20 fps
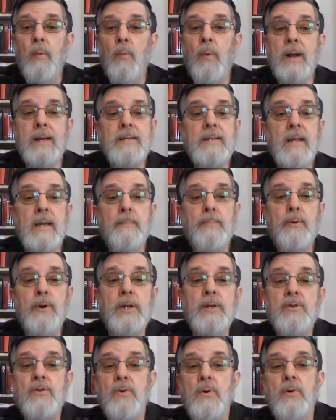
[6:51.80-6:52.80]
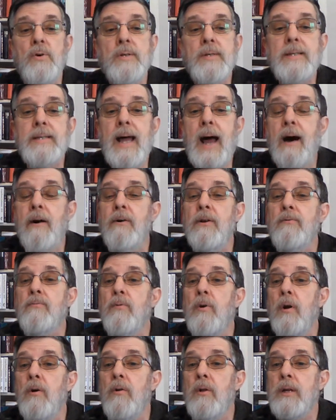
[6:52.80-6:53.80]
Wesley Preschool is now
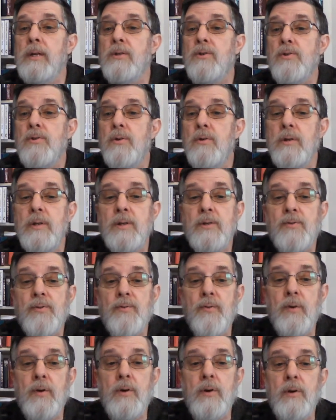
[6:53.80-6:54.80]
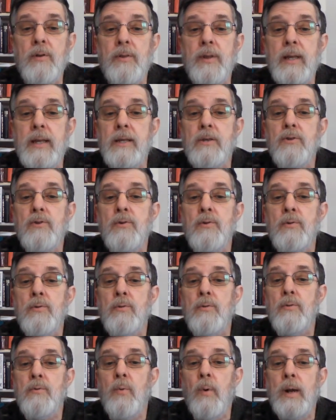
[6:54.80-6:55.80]
enrolling students for the
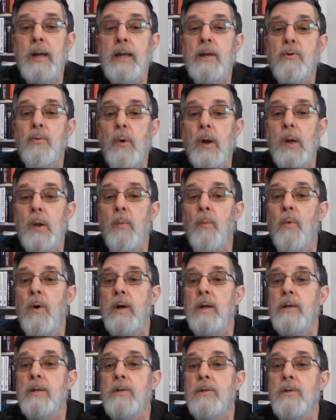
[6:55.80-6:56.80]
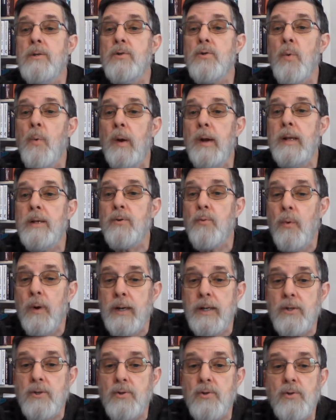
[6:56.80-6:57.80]

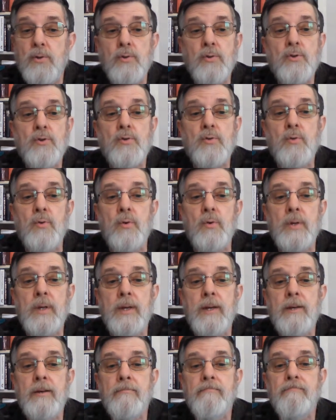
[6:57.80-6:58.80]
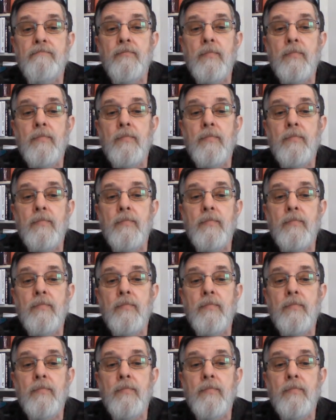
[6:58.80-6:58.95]
2021-2022 school year.